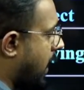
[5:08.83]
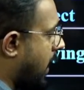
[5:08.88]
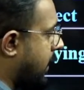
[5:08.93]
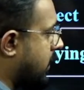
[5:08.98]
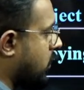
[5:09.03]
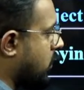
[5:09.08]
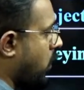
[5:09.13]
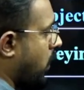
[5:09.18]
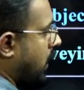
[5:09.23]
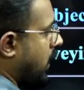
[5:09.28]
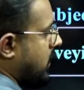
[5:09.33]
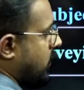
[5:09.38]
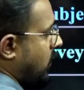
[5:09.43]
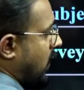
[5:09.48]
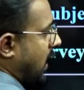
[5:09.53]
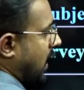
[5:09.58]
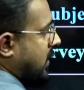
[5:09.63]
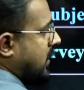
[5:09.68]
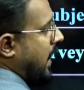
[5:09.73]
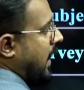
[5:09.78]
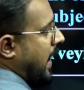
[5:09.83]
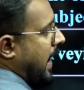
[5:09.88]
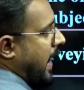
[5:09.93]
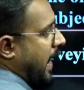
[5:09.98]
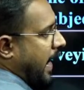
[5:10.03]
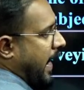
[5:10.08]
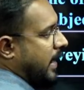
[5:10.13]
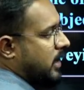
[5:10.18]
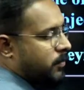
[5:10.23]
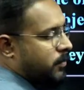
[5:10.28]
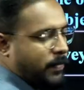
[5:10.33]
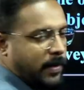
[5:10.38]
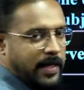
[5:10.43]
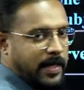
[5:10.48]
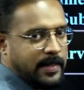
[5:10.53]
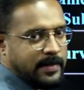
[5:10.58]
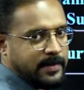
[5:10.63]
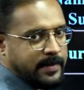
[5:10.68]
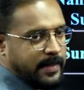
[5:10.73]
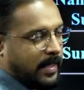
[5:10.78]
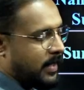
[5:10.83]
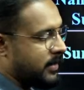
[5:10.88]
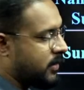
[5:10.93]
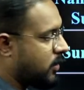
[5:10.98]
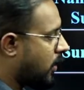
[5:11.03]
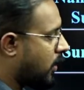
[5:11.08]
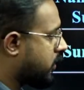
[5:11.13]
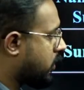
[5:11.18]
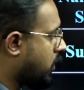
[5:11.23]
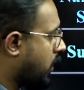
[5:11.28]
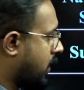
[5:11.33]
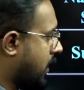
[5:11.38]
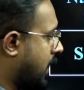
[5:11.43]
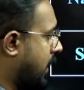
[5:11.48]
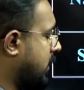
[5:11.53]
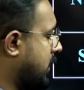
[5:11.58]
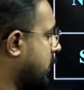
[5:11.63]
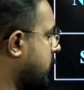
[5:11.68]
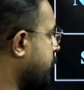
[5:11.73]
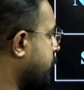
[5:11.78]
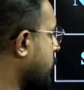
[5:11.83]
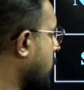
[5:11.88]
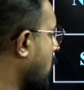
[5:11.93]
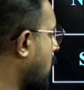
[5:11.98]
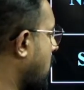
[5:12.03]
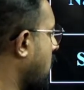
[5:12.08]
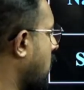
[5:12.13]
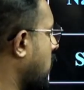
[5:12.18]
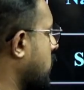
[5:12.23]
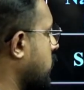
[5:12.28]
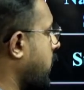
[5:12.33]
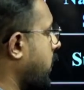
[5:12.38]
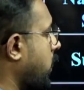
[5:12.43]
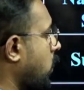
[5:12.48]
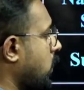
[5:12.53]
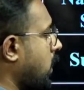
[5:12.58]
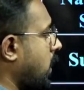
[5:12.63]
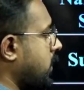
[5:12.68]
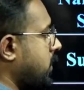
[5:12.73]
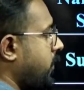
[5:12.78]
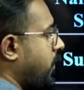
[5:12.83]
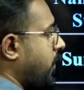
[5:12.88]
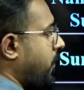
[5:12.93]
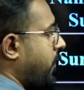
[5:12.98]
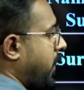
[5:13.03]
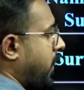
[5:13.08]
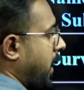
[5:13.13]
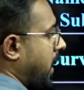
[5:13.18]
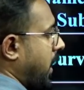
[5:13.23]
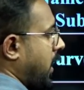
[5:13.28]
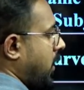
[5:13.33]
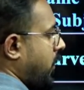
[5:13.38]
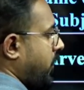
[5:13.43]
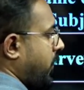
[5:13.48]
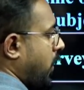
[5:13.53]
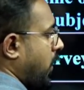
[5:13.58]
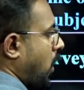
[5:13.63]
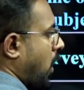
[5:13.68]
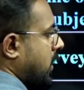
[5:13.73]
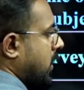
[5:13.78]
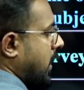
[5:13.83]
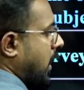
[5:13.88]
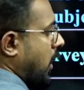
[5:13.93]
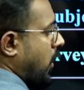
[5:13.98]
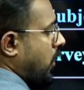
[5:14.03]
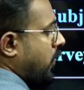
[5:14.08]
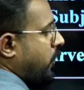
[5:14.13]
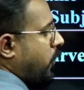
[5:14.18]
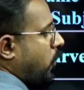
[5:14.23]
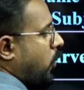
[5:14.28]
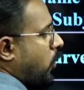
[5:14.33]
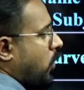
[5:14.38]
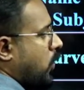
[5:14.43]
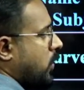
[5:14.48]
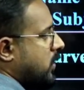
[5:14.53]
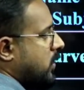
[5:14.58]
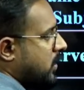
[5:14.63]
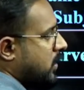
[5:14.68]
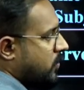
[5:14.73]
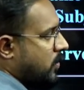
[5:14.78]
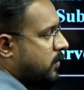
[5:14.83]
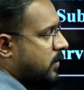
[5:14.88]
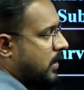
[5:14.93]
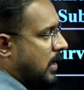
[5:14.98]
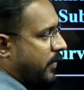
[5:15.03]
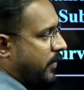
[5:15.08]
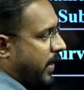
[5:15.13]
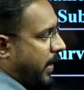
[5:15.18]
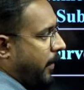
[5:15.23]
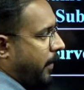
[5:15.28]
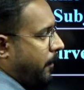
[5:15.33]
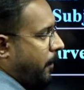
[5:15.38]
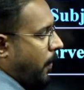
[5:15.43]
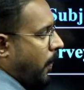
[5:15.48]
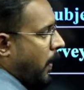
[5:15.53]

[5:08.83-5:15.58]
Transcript: Transco as well as SPDCL is also analyzed. So in 2015 we got around 4 questions from surveying.